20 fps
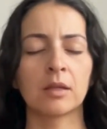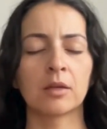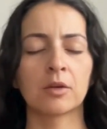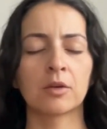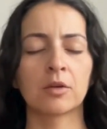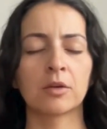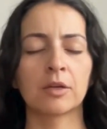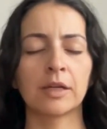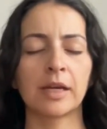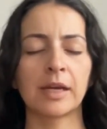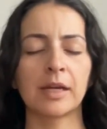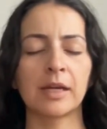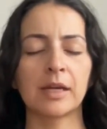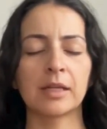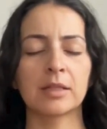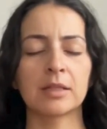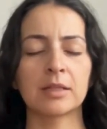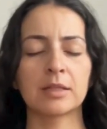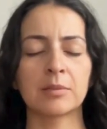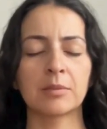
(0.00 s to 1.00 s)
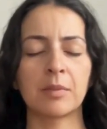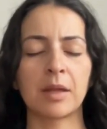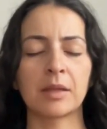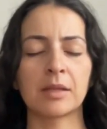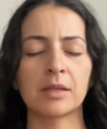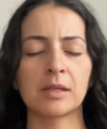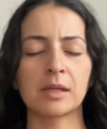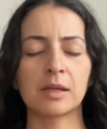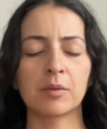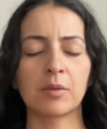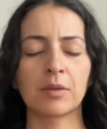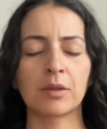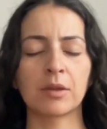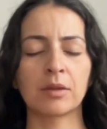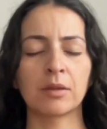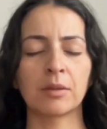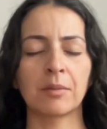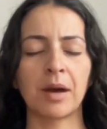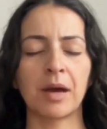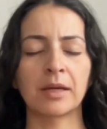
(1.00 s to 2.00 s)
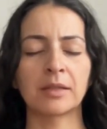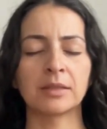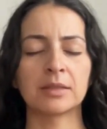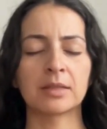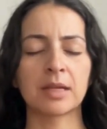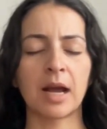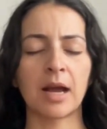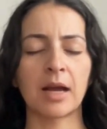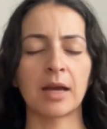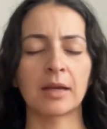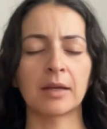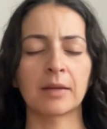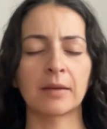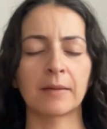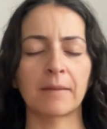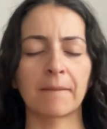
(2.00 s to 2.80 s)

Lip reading: create it, cement it within the mind's eye.